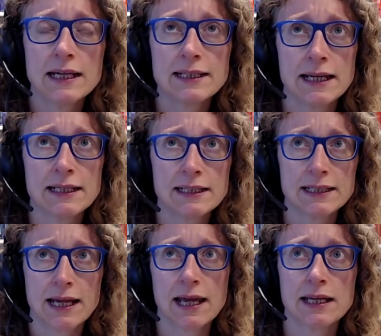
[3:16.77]
day to
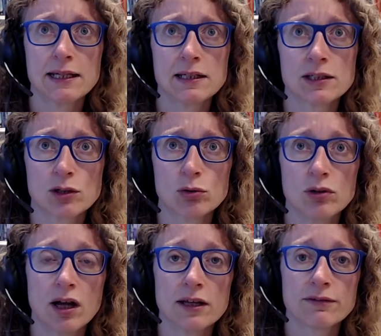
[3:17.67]
day school
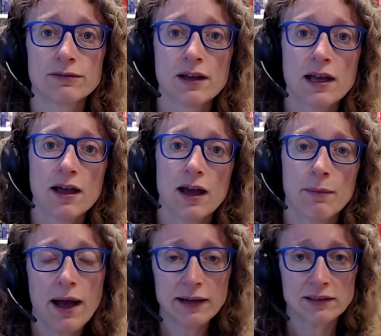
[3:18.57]
life um,
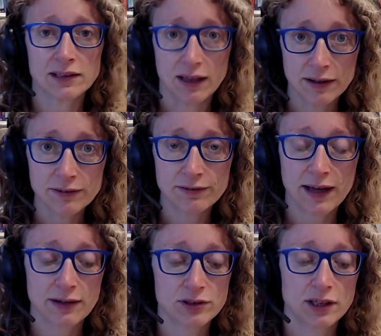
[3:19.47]
and life
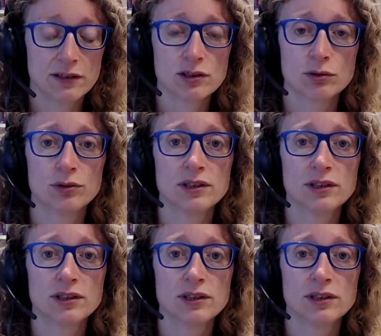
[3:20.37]
outside of school.